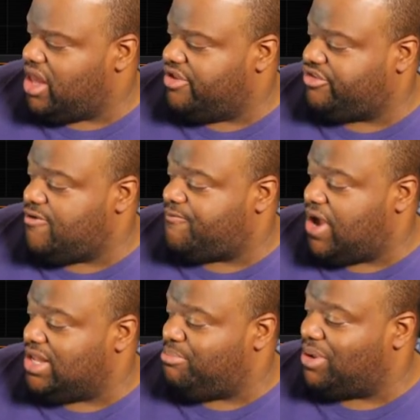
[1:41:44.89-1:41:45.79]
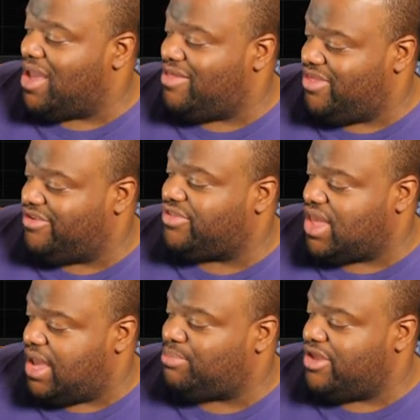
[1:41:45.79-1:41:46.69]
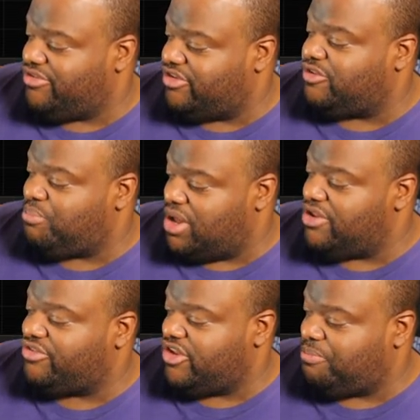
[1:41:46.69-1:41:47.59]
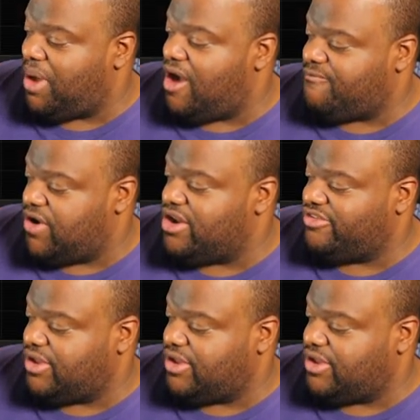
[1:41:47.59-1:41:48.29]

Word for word: Glad to see you finally playing this. The gameplay is just as punishing as Pathfinder,